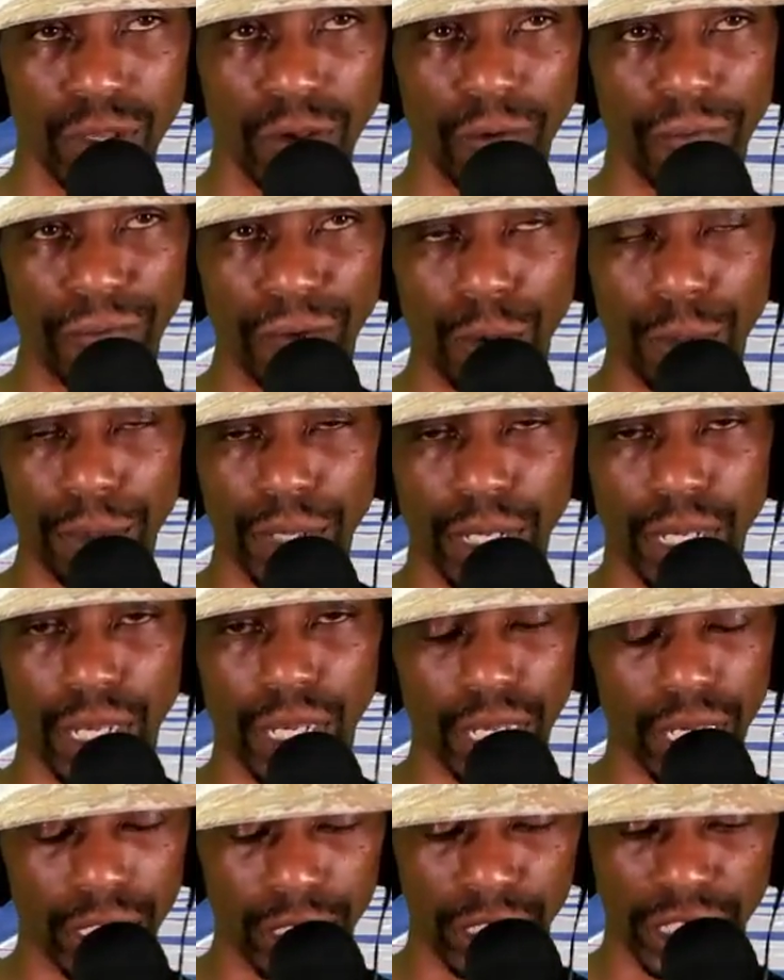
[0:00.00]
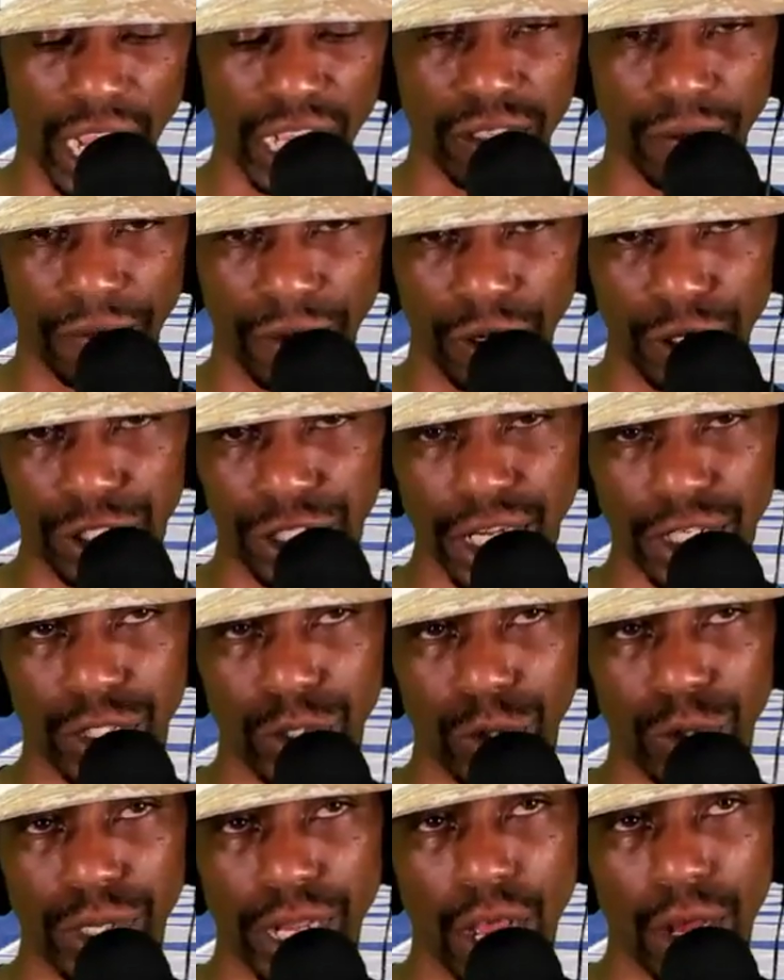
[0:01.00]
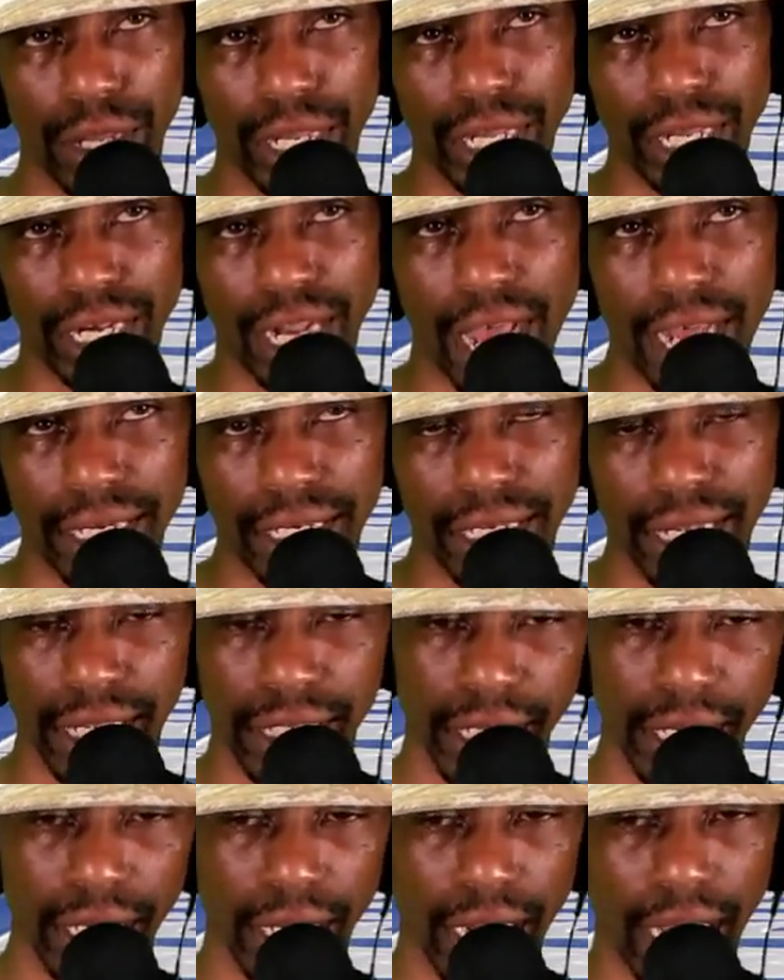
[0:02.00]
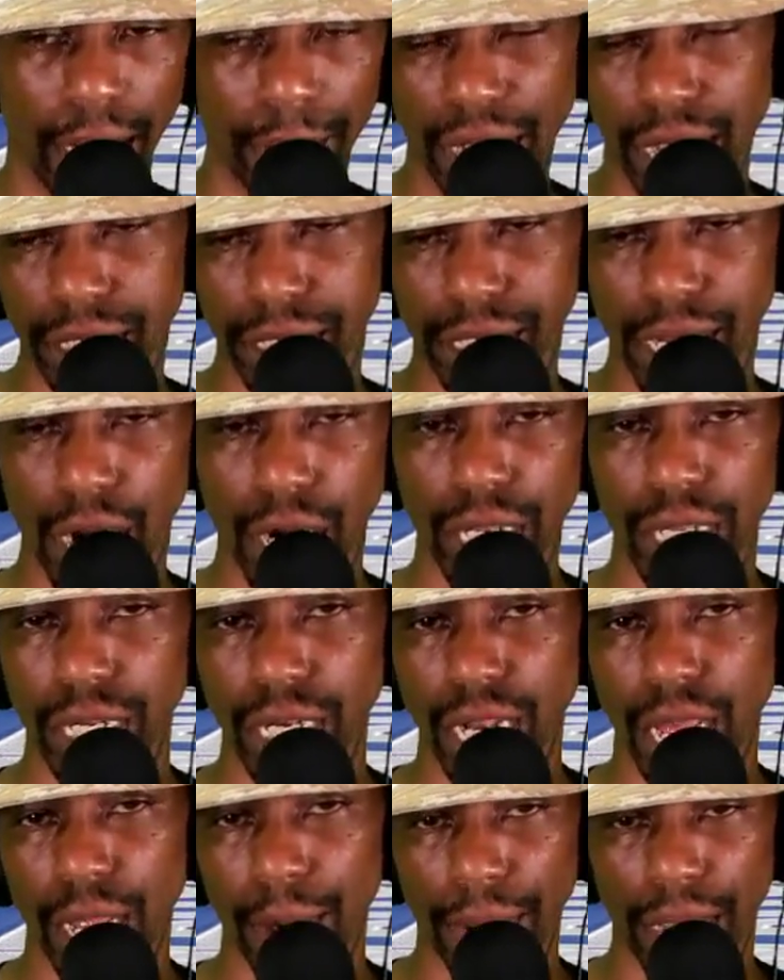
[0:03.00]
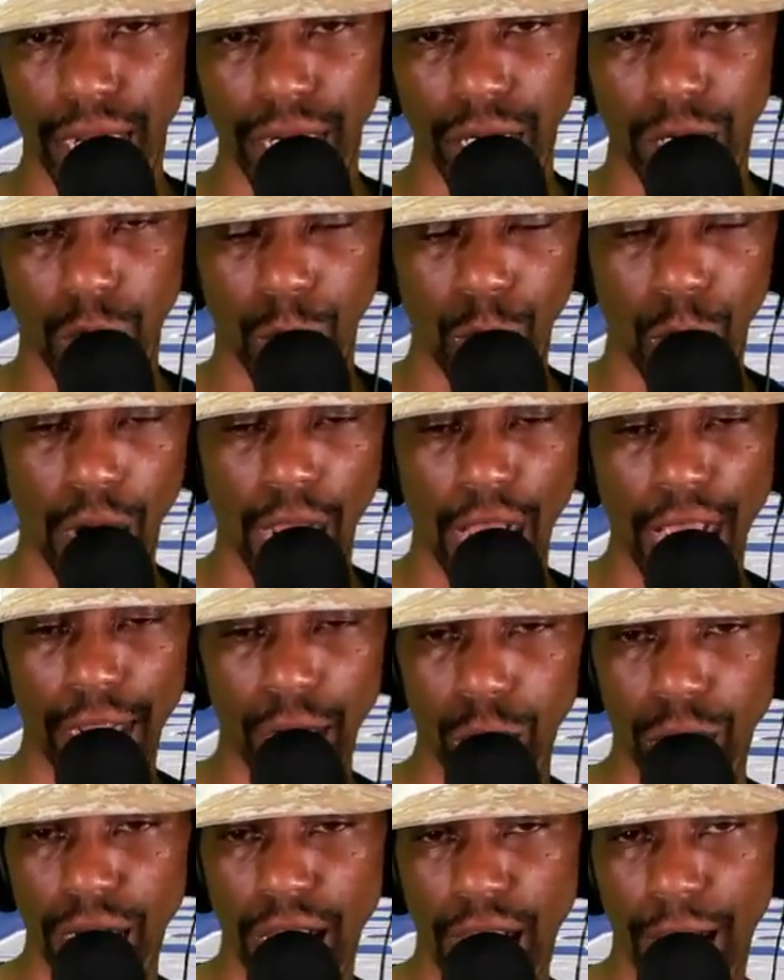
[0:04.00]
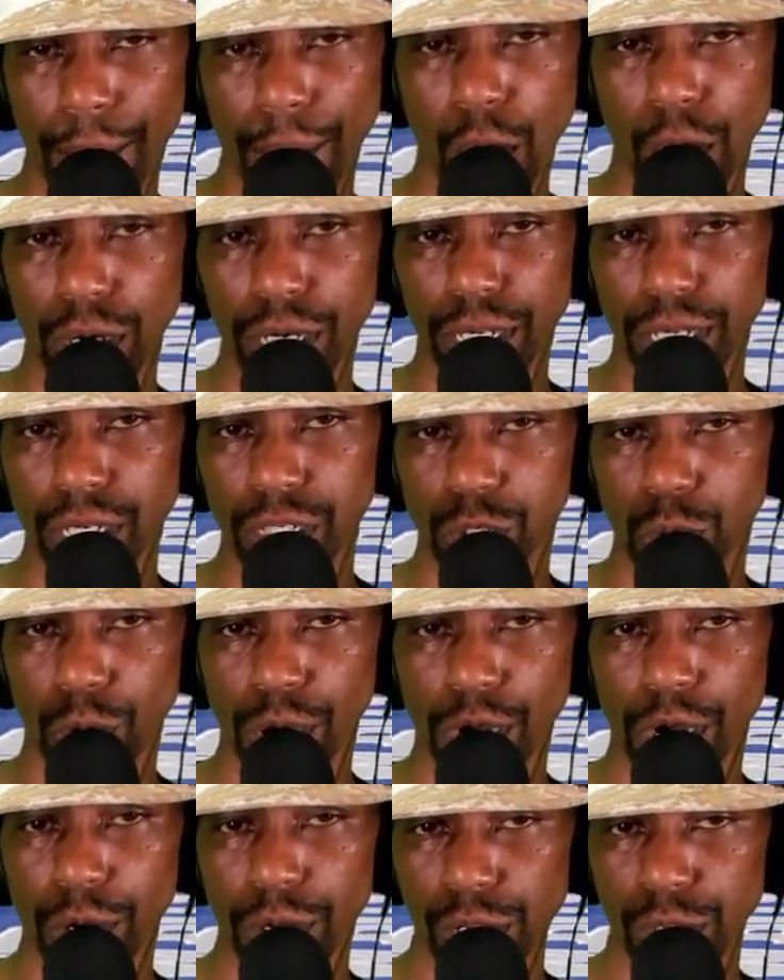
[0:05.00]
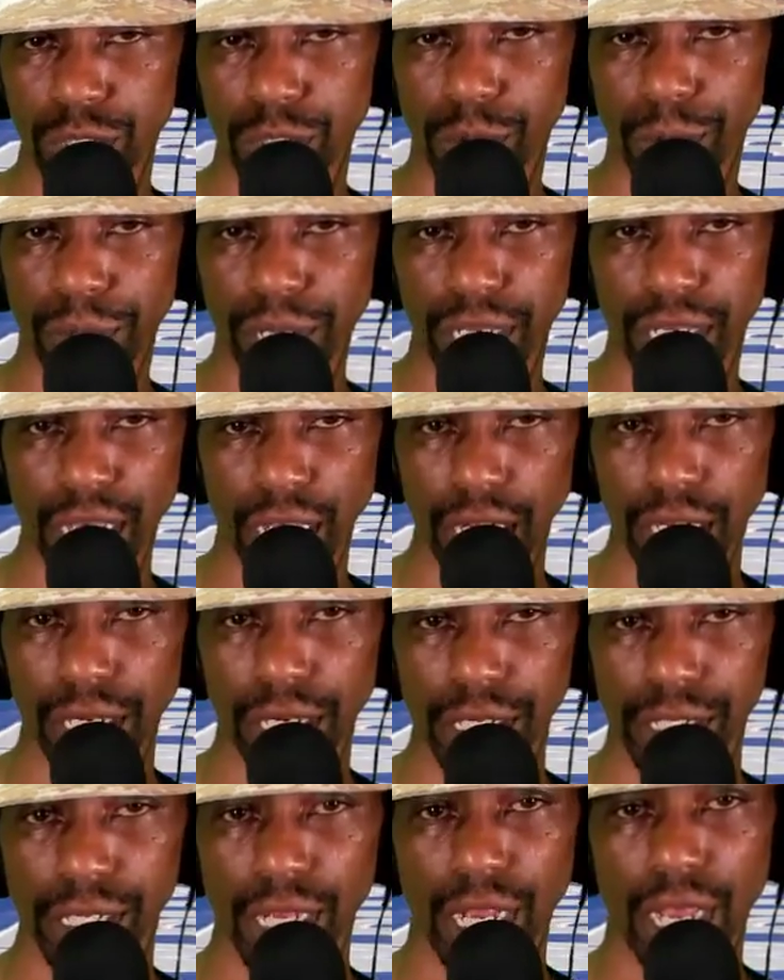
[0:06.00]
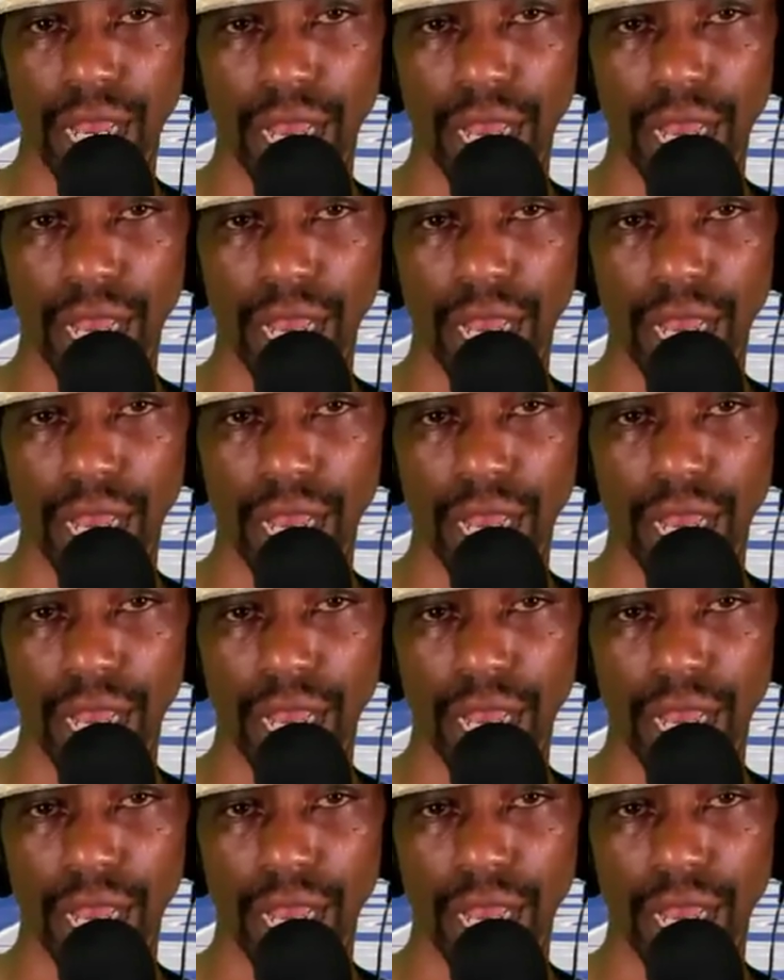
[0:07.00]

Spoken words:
You feel me? Jacksonville shut you down. Eli does Eli. I'm not scared of Eli Manning no more. I ain't going to lie. Early in his career, he used to be killing us.